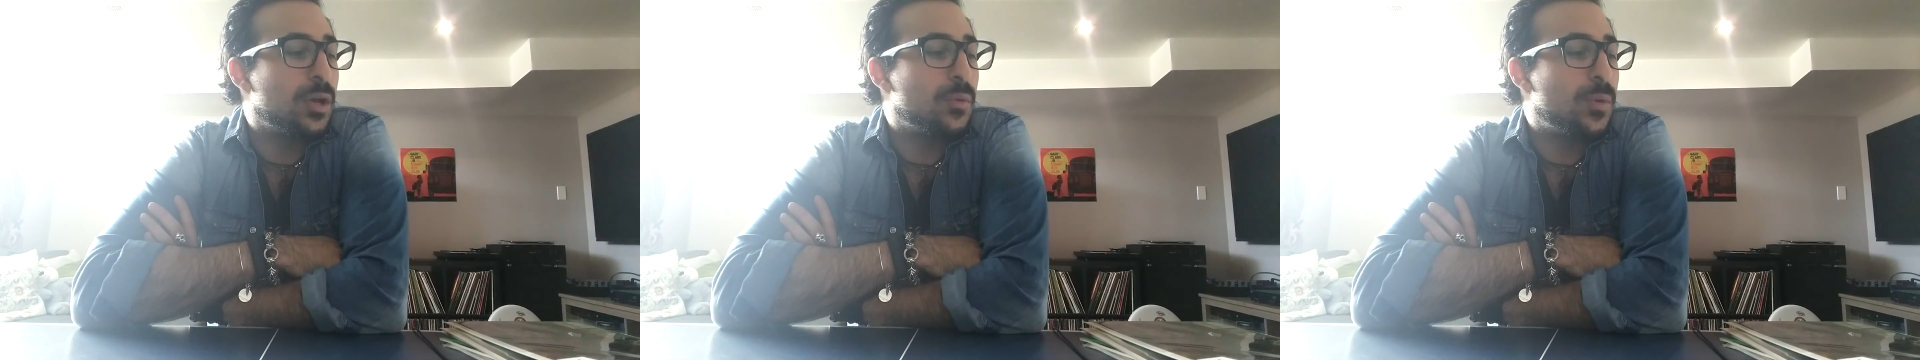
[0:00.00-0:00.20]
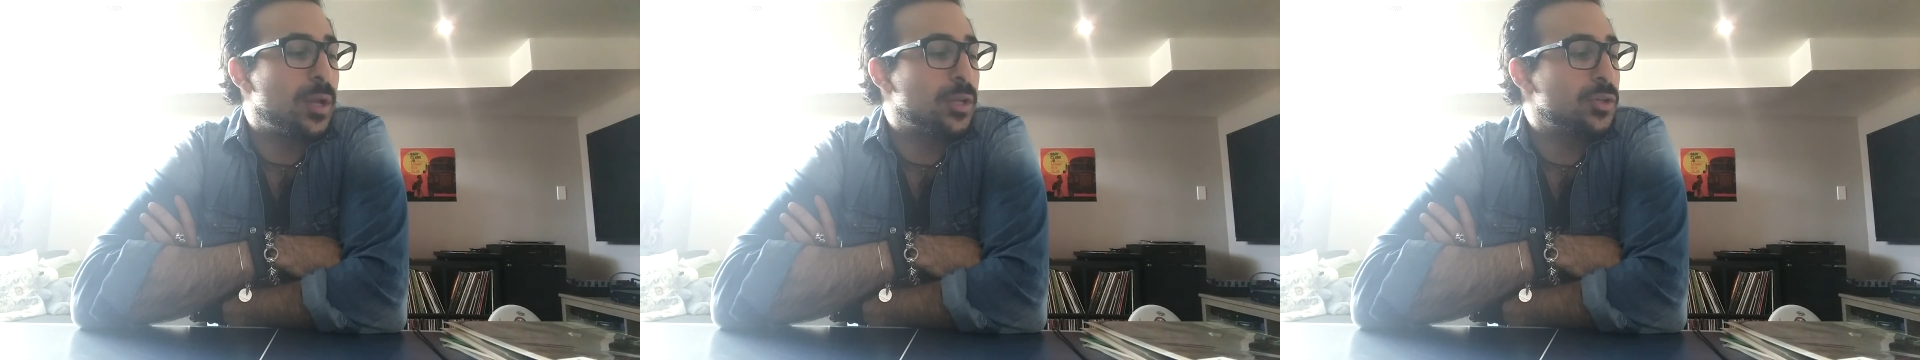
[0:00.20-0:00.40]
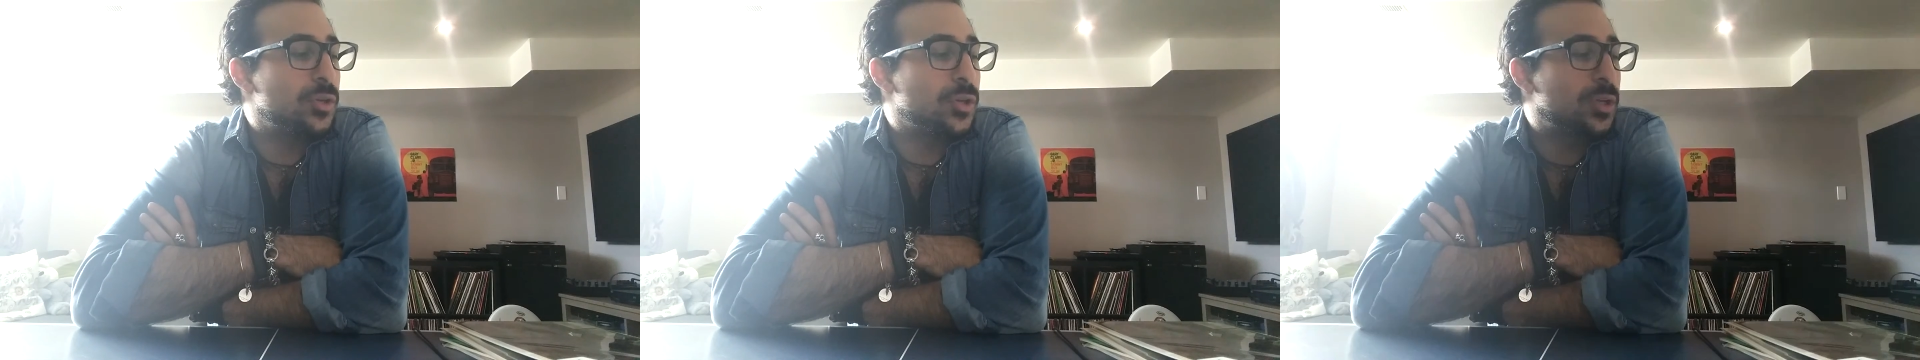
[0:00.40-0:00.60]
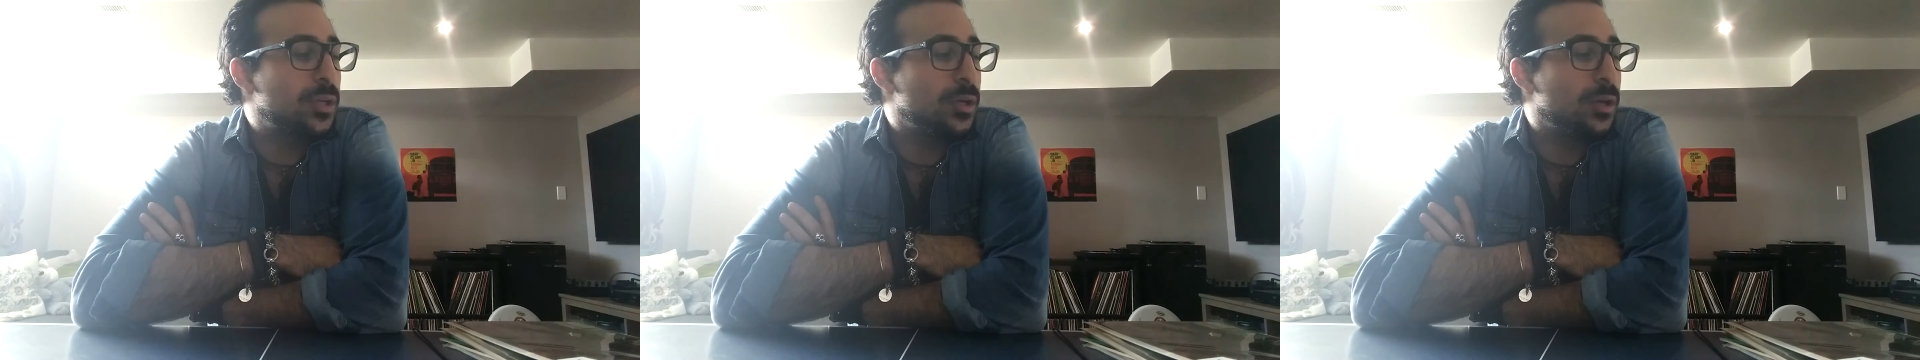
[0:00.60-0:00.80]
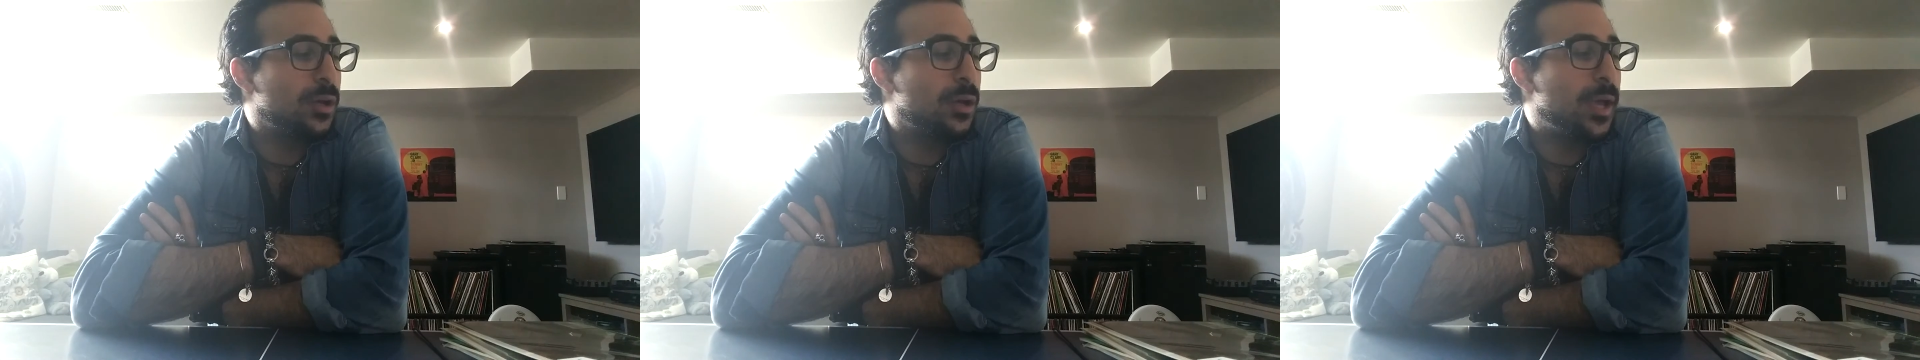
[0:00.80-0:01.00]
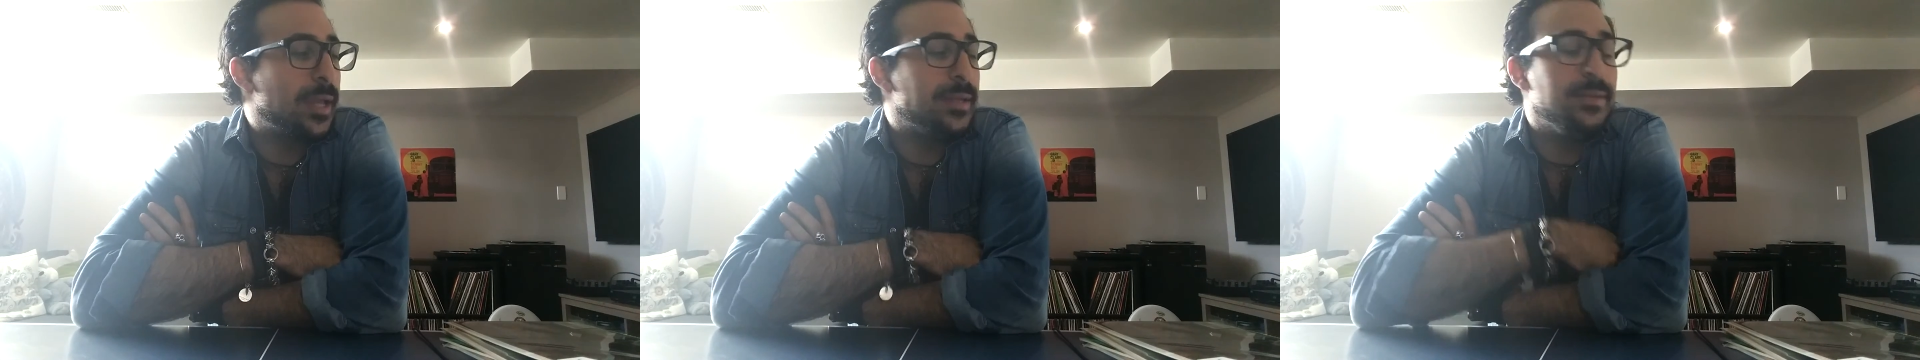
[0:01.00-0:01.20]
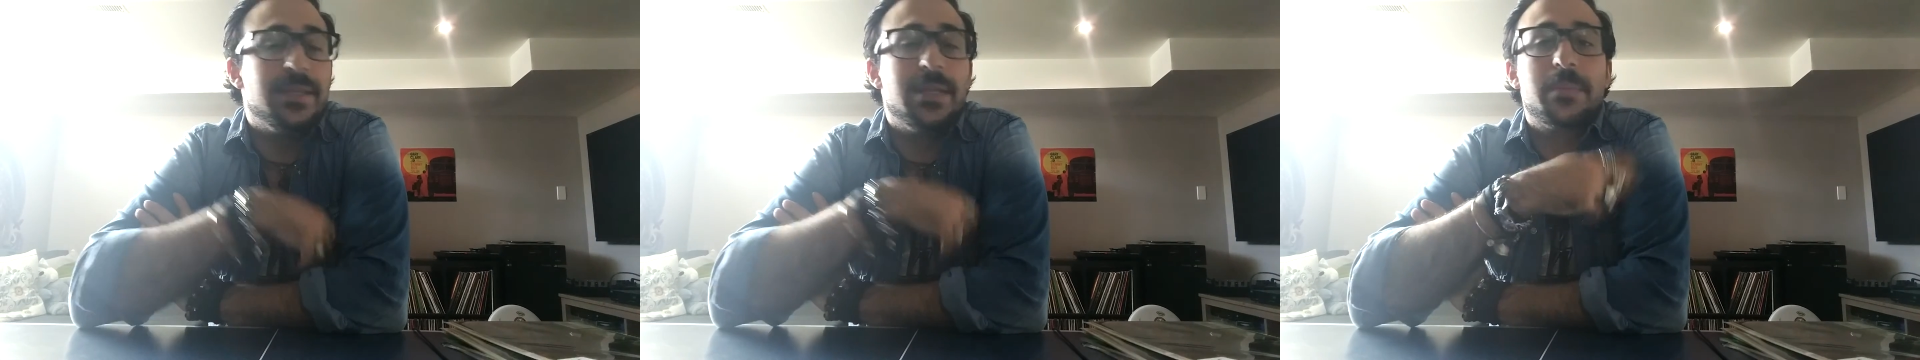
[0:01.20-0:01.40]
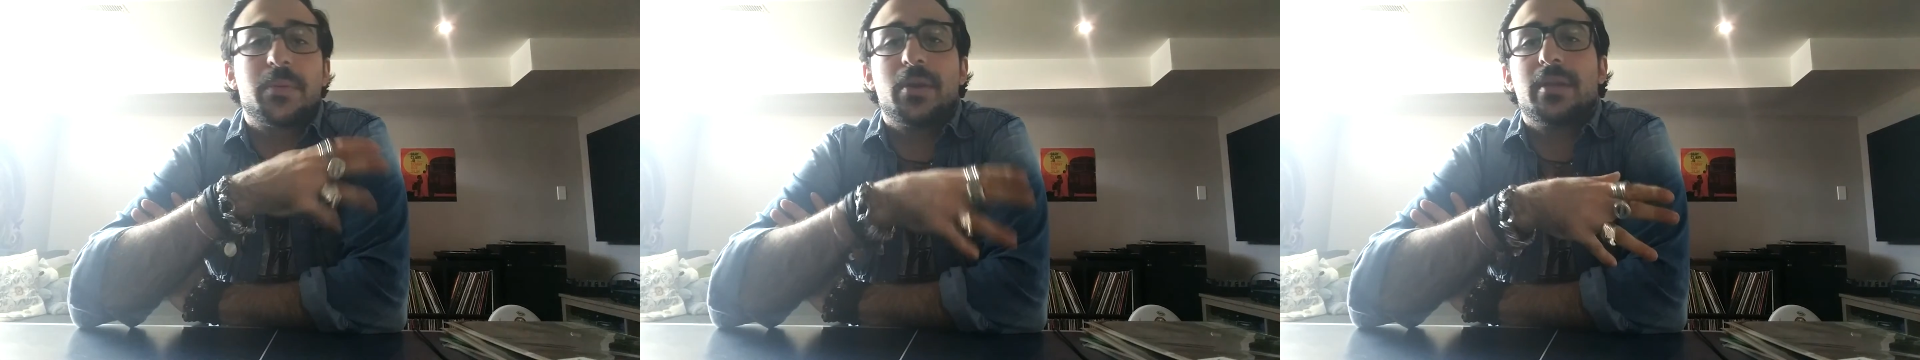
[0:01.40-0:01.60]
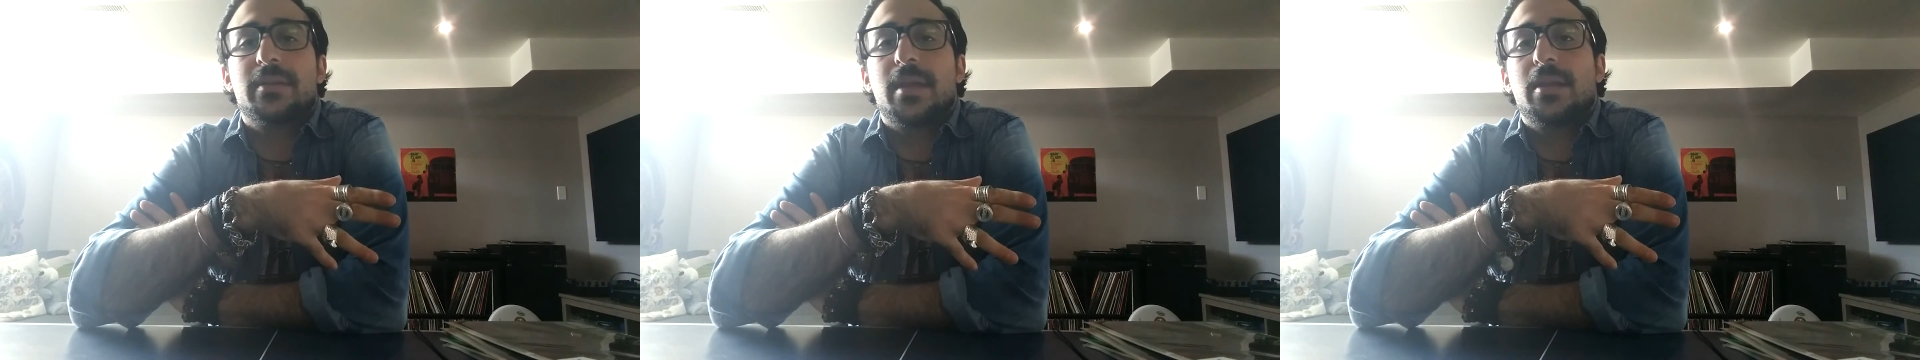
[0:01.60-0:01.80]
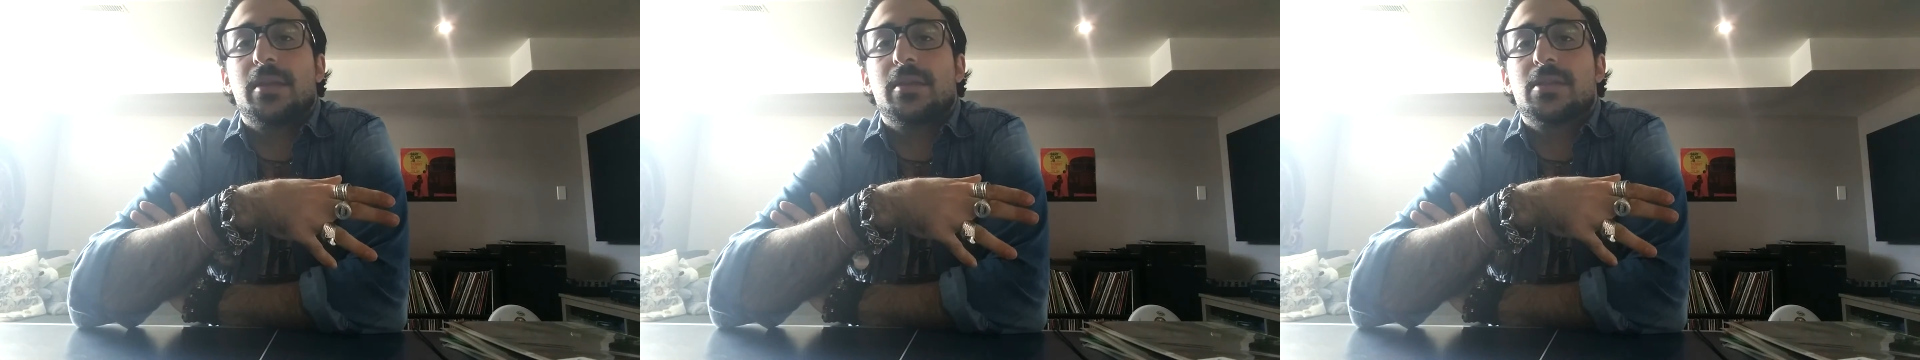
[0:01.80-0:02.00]
want to look any deeper
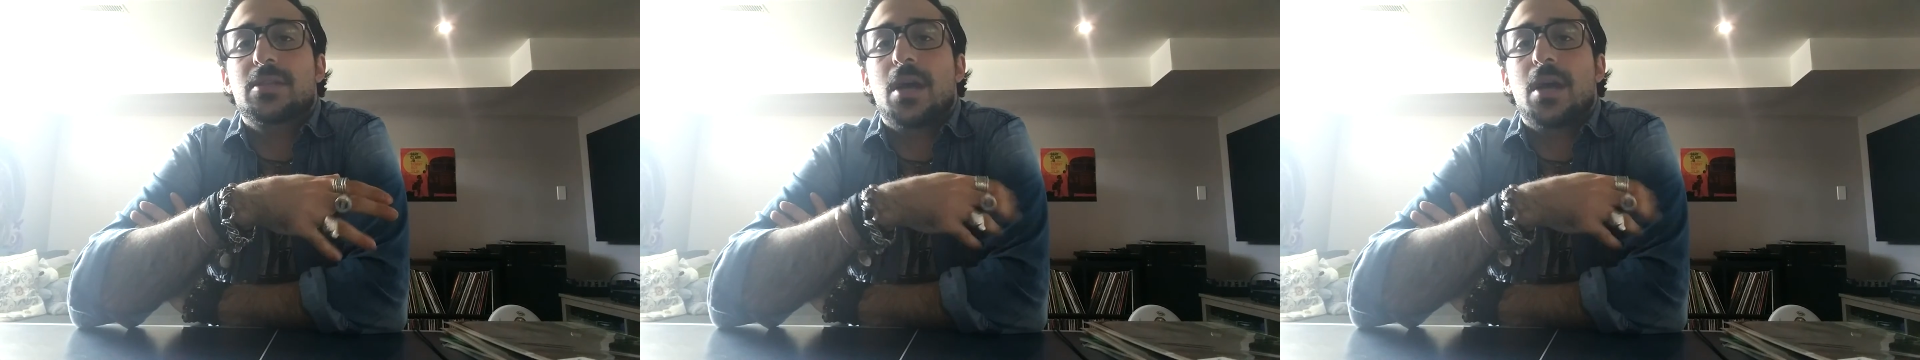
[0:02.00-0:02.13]
into any of these